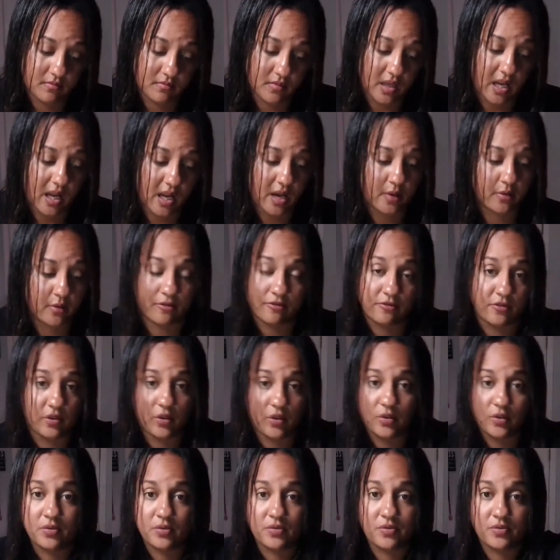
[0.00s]
I
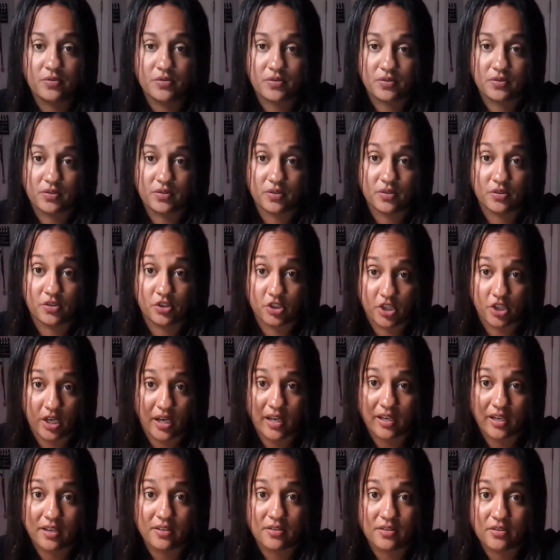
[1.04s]
refuse to
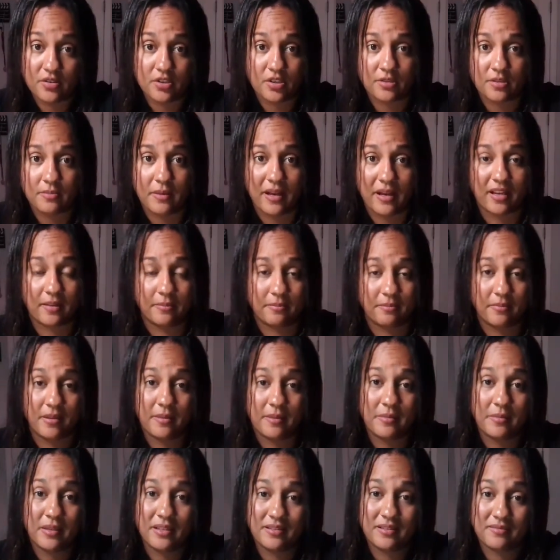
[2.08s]
change my
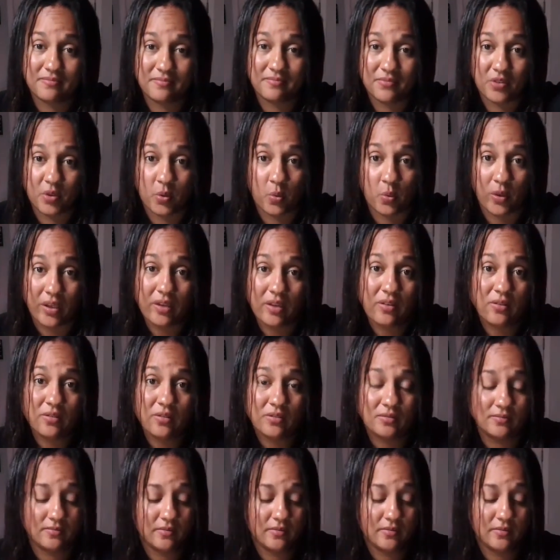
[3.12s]
commitment, the wheel.